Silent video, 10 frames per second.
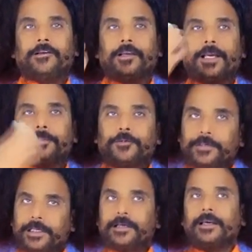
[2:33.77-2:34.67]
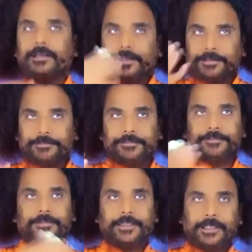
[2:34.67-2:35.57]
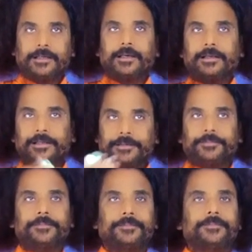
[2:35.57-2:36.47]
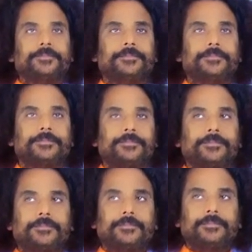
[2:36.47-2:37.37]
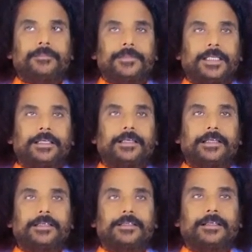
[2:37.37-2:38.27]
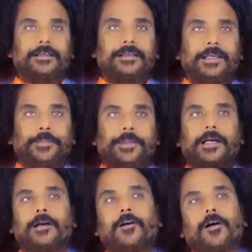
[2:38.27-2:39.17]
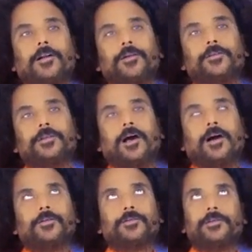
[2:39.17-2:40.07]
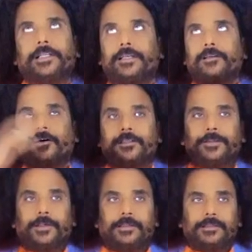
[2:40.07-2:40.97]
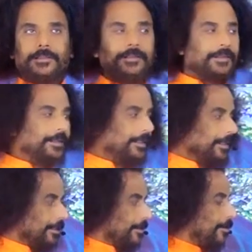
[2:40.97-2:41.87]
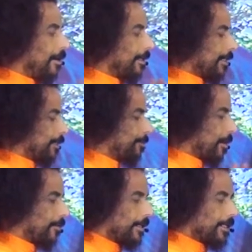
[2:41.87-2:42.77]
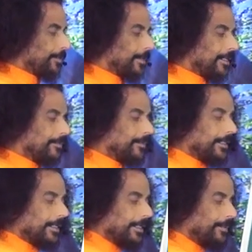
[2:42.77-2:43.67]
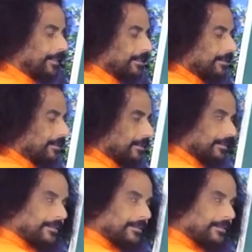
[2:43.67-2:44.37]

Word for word: You have to take and give, take and give. Then creation, because God knows how to create cosmos, God has power, has become the image.